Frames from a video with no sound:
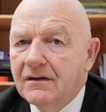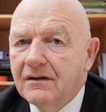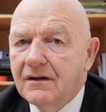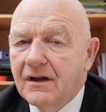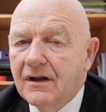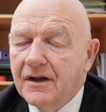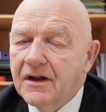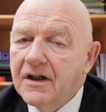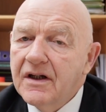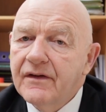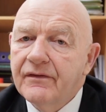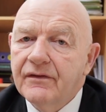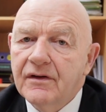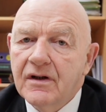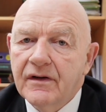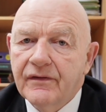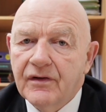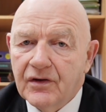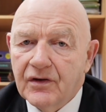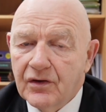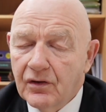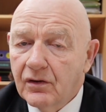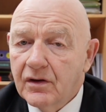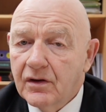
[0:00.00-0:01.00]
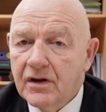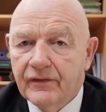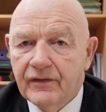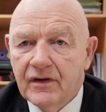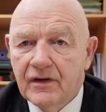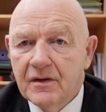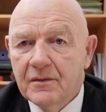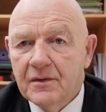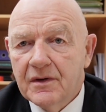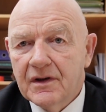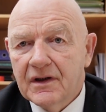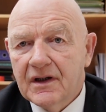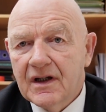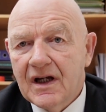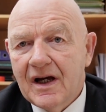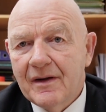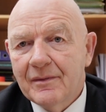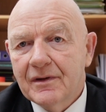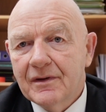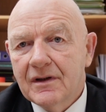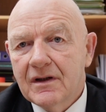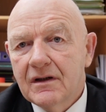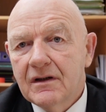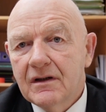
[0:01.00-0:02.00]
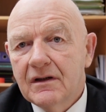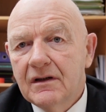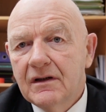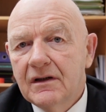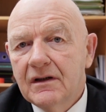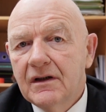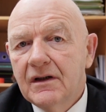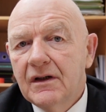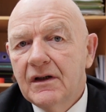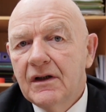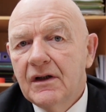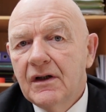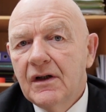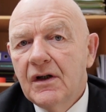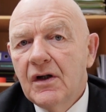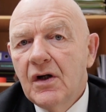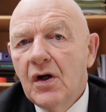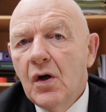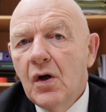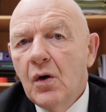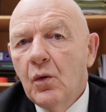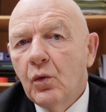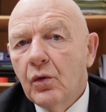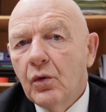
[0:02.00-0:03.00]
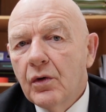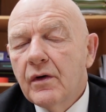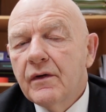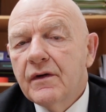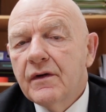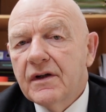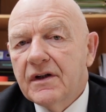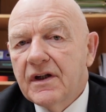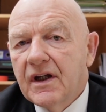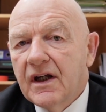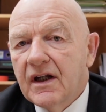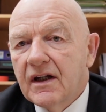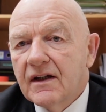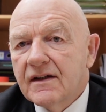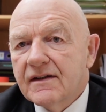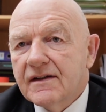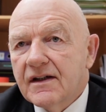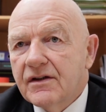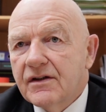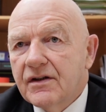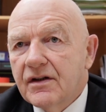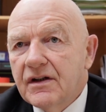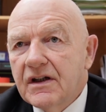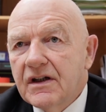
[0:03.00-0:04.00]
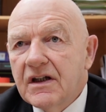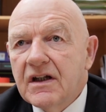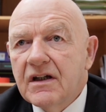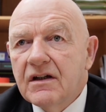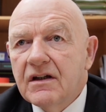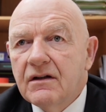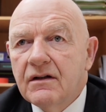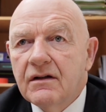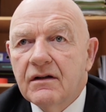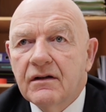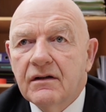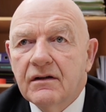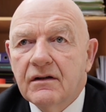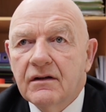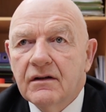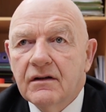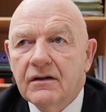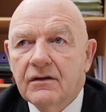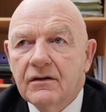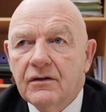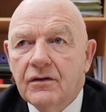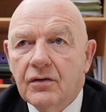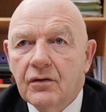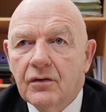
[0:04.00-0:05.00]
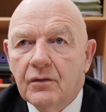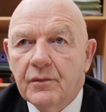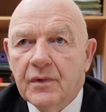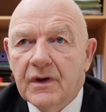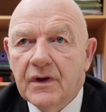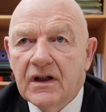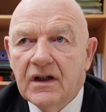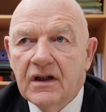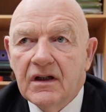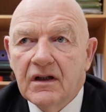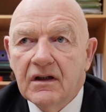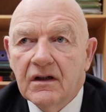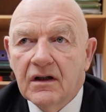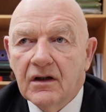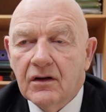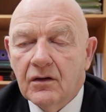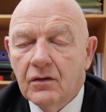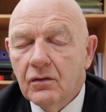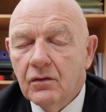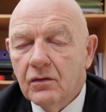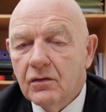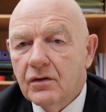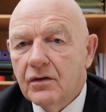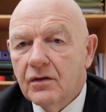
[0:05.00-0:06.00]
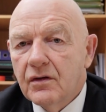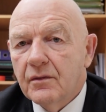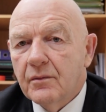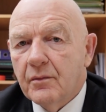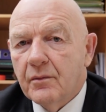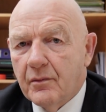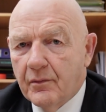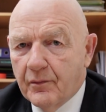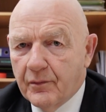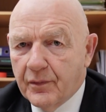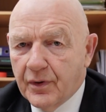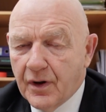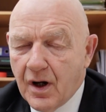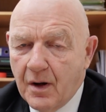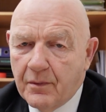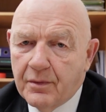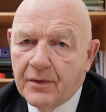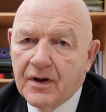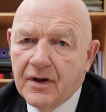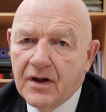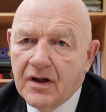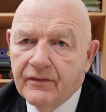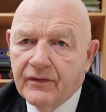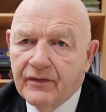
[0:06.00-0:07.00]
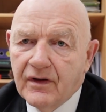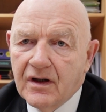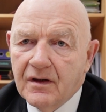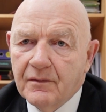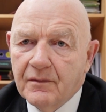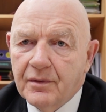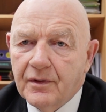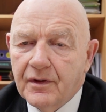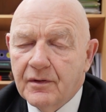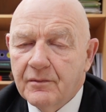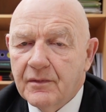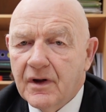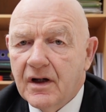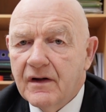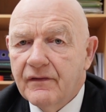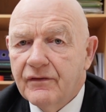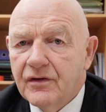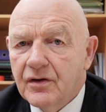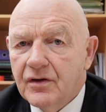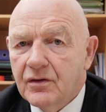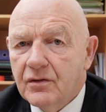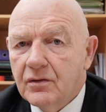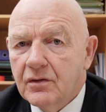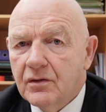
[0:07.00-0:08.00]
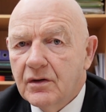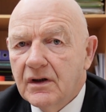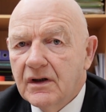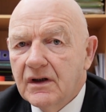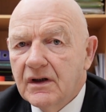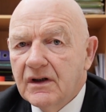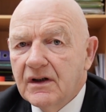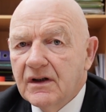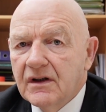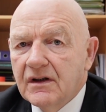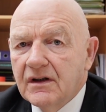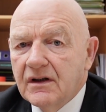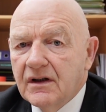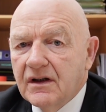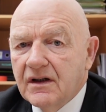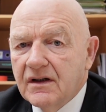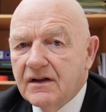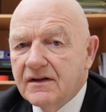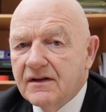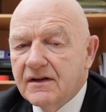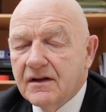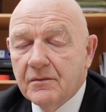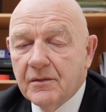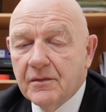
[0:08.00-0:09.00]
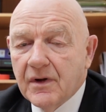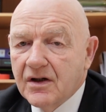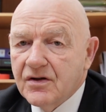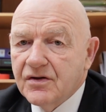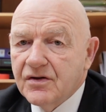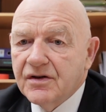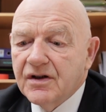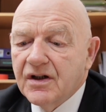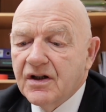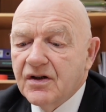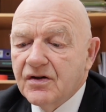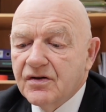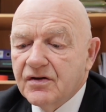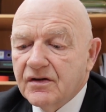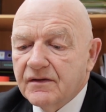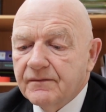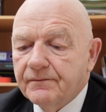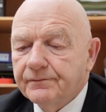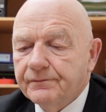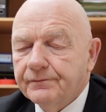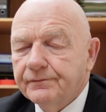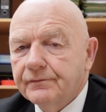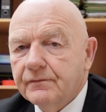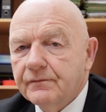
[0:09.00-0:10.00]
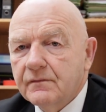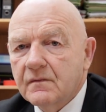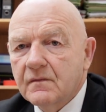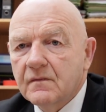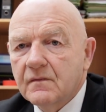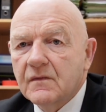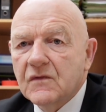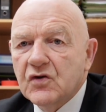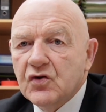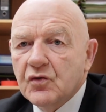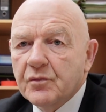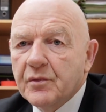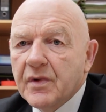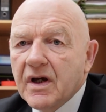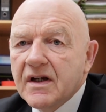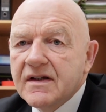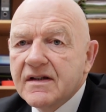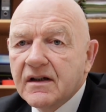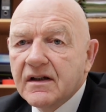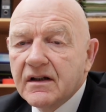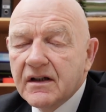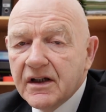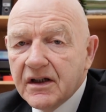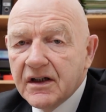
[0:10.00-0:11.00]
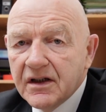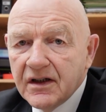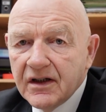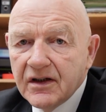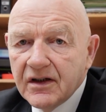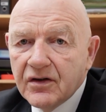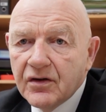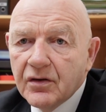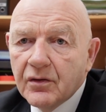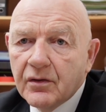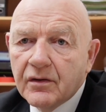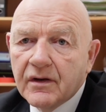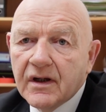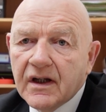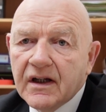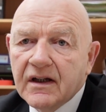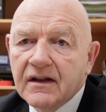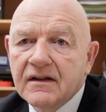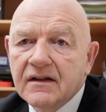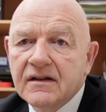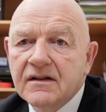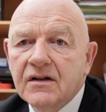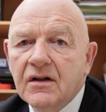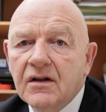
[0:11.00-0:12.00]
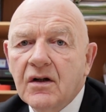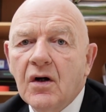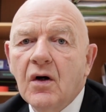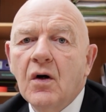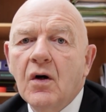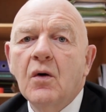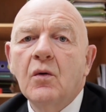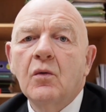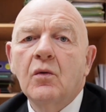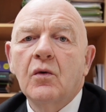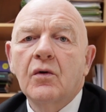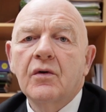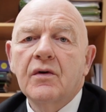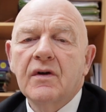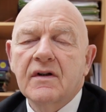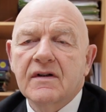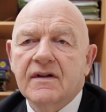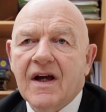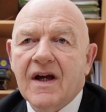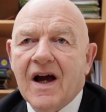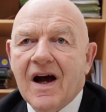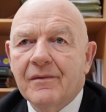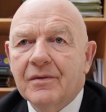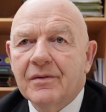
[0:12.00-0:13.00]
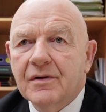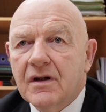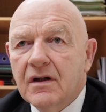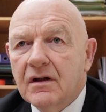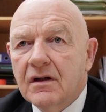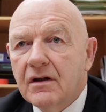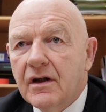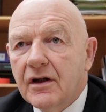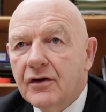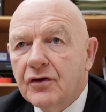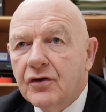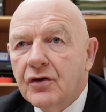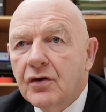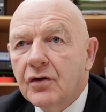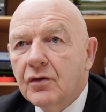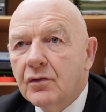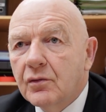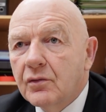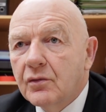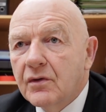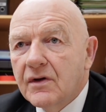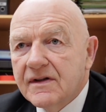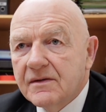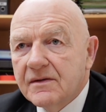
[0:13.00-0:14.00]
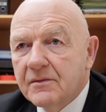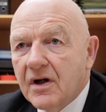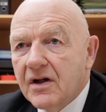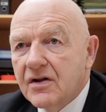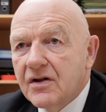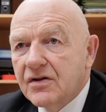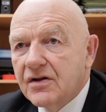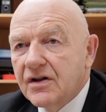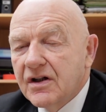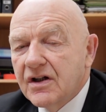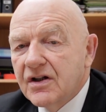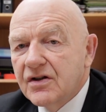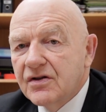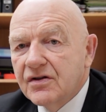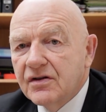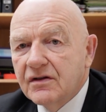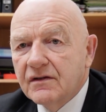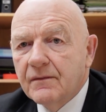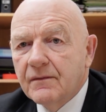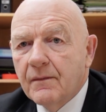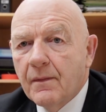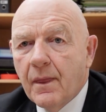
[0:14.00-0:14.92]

and even if you don't have limited capital, one of the things that you need to be a good property developer, in my view, is imagination. So basically you need two things. One is capital and two is imagination.